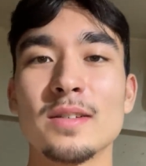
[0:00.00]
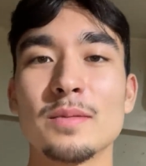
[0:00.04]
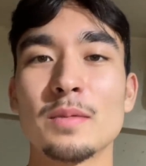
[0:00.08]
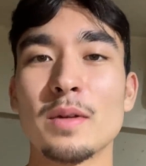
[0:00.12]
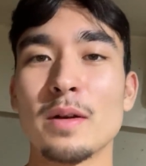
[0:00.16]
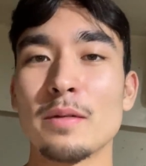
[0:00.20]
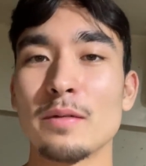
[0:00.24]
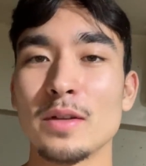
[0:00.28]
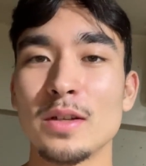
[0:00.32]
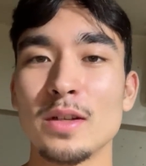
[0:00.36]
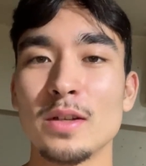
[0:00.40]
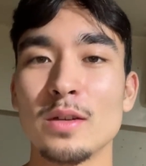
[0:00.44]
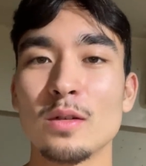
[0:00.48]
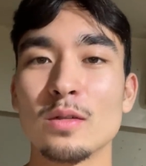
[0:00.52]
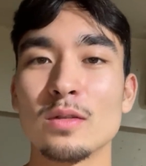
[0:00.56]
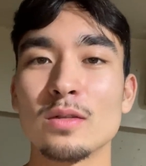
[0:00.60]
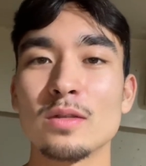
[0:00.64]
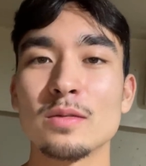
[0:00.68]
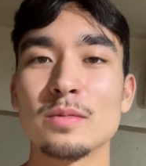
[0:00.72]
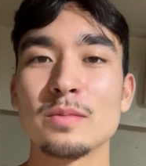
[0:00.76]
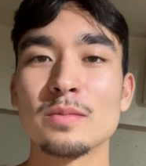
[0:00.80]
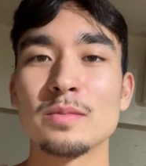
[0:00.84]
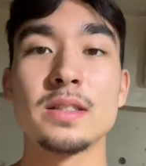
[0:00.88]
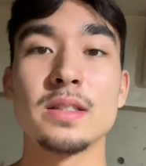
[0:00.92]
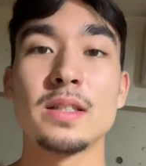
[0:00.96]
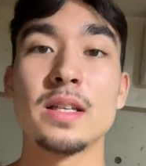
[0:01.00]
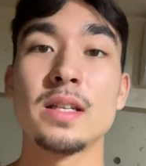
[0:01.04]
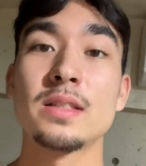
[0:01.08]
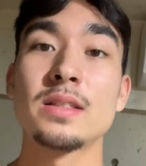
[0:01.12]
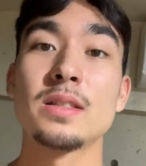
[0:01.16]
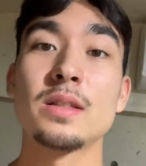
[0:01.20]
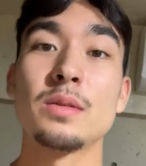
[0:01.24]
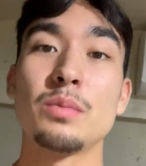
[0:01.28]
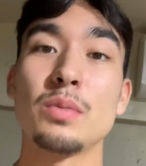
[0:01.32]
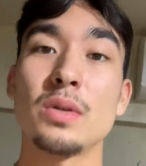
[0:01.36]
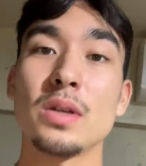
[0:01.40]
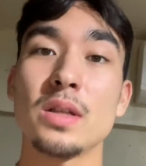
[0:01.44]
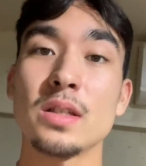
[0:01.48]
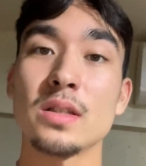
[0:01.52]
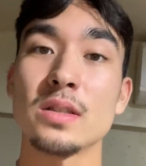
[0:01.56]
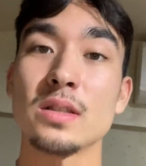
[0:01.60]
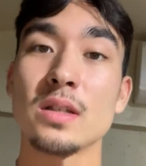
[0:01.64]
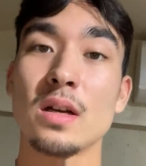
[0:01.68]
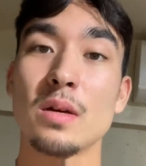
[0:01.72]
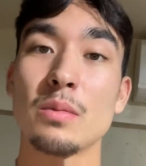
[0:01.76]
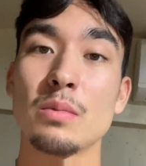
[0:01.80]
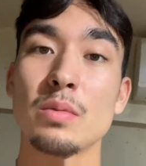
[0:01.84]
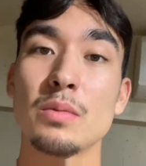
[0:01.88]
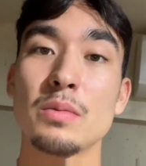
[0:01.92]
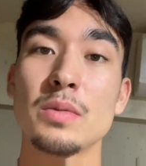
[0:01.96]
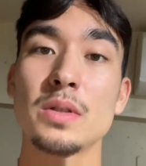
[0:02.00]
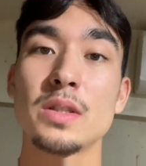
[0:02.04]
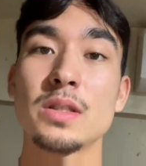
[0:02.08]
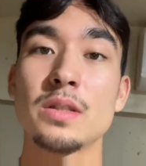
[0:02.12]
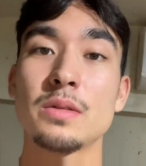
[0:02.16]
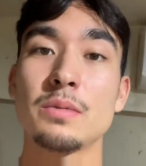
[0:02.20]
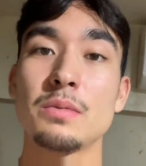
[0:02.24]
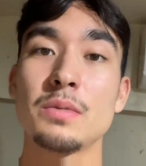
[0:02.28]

my videos. That's the biggest compliment to